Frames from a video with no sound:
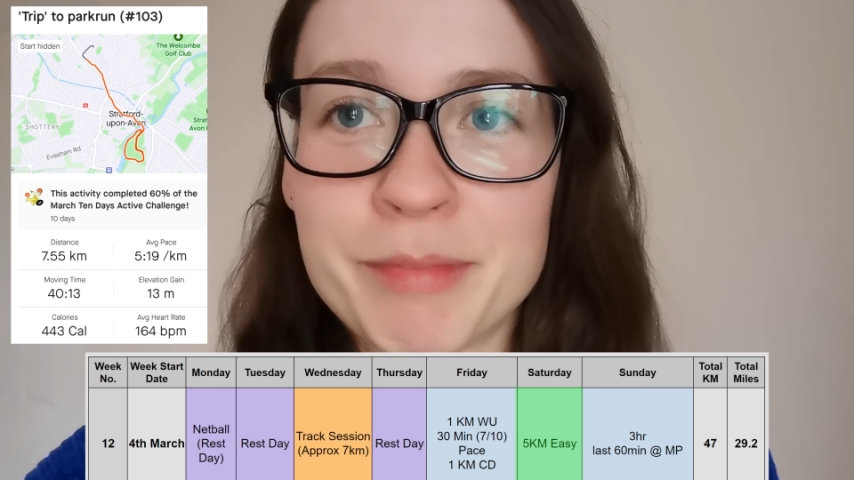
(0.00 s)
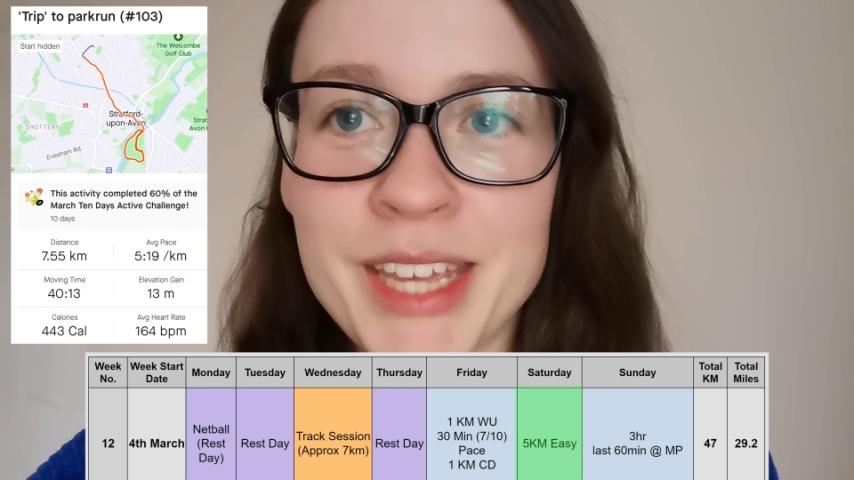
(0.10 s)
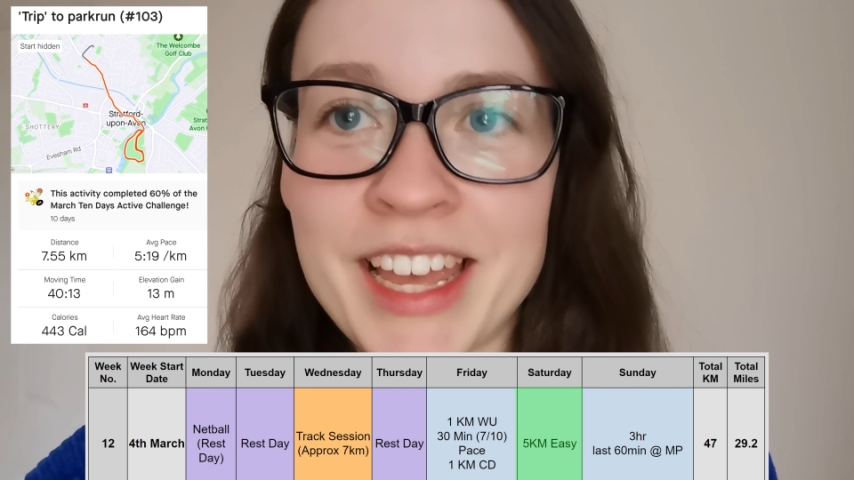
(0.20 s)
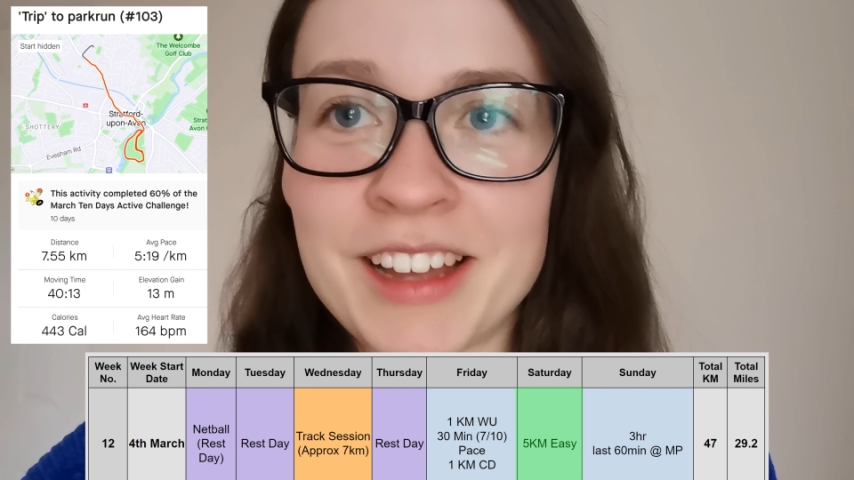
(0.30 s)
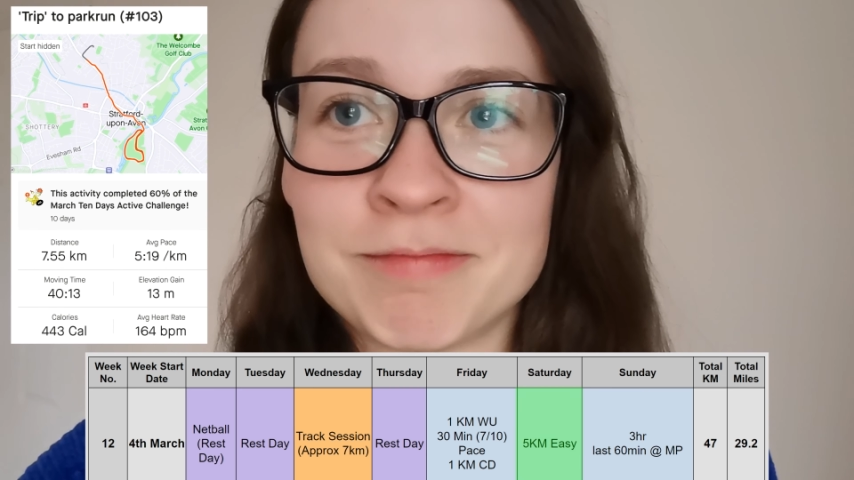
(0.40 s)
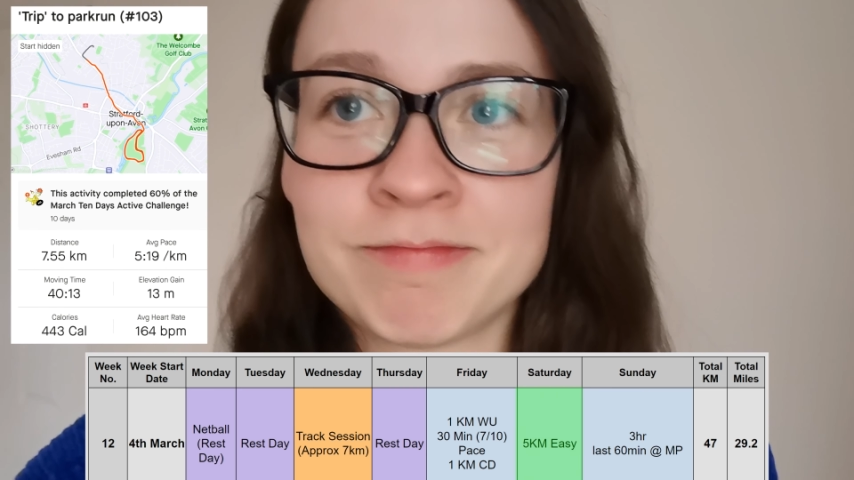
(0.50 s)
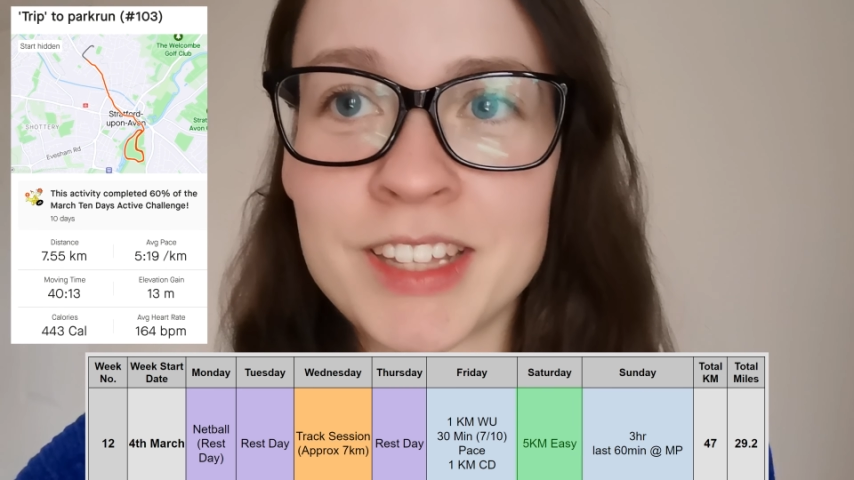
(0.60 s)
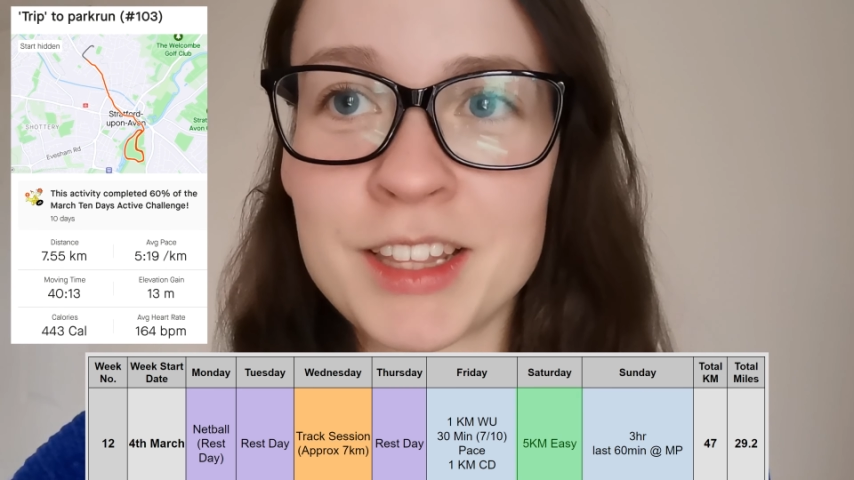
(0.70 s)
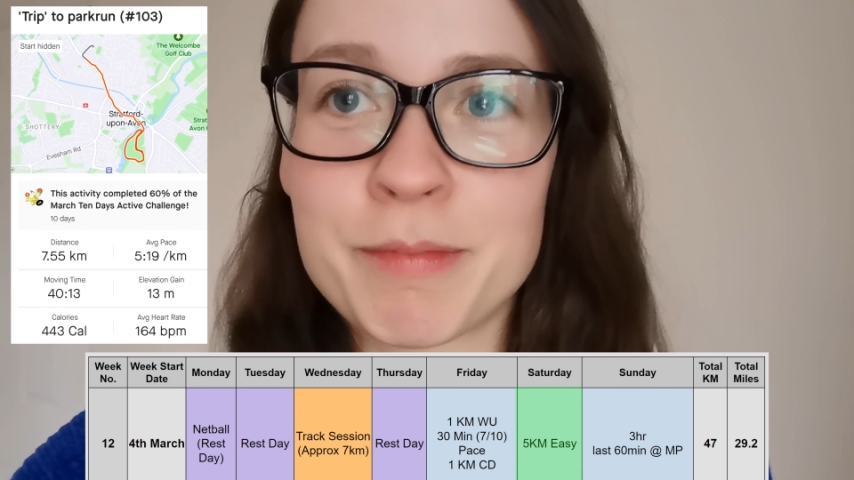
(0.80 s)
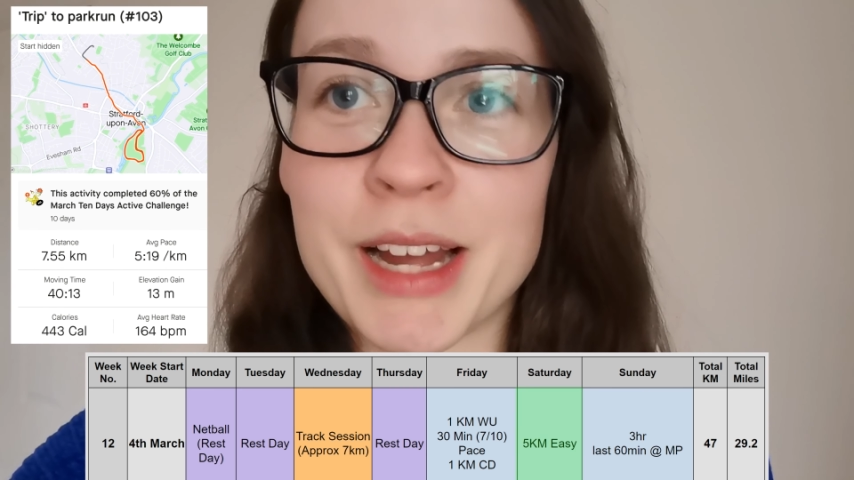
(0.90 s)
But yeah,
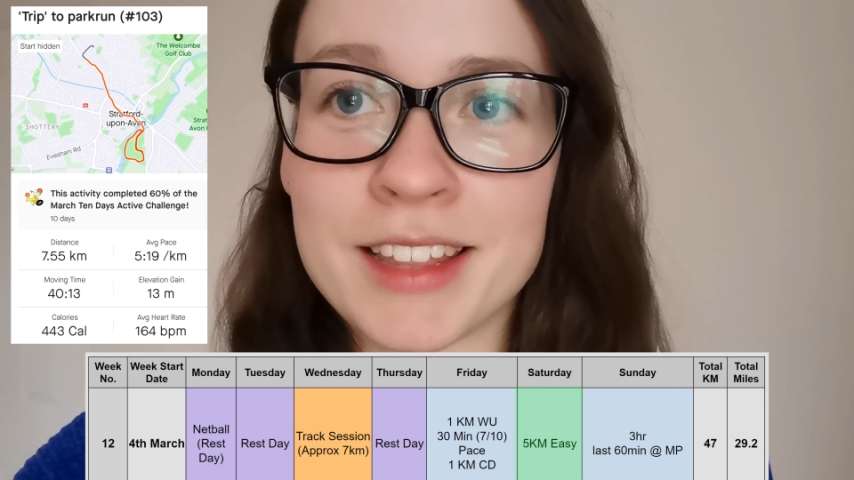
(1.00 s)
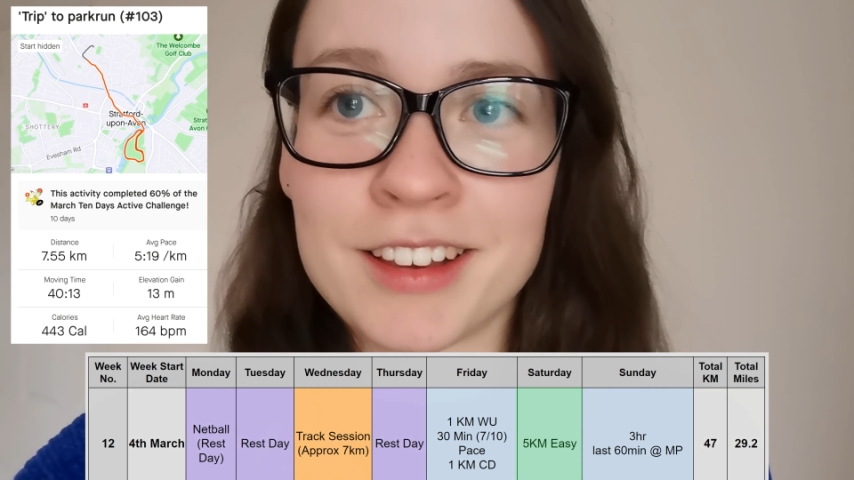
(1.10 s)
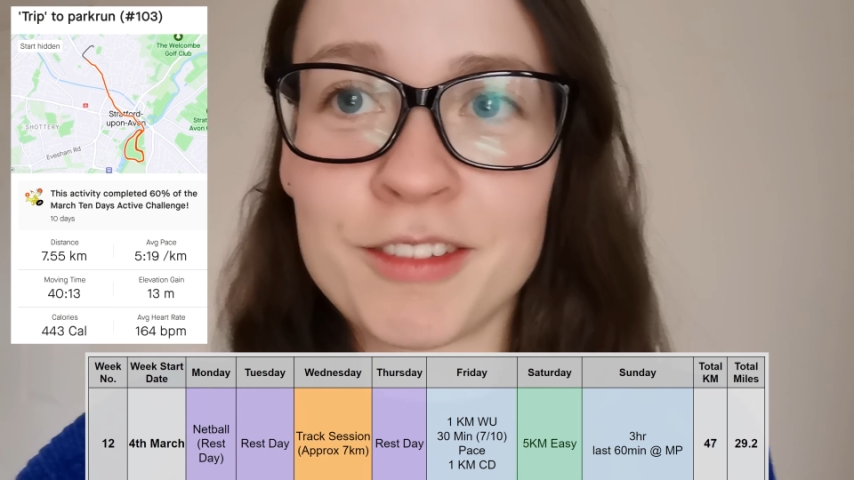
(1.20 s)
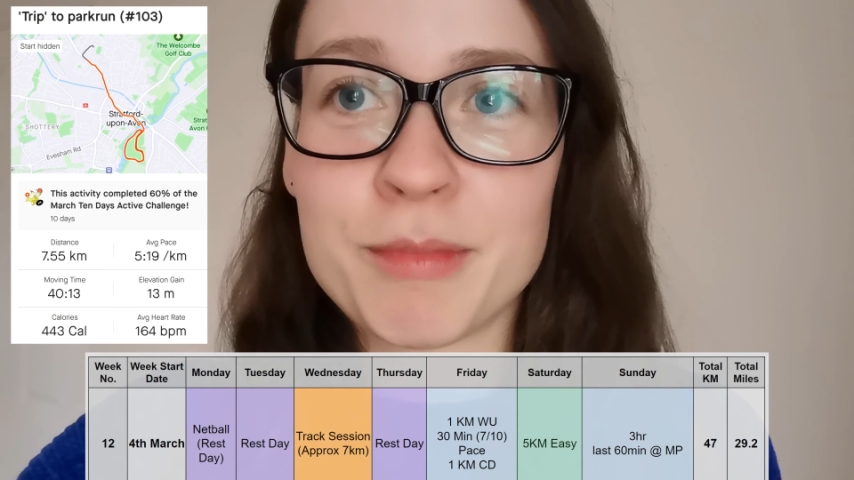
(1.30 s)
in the battle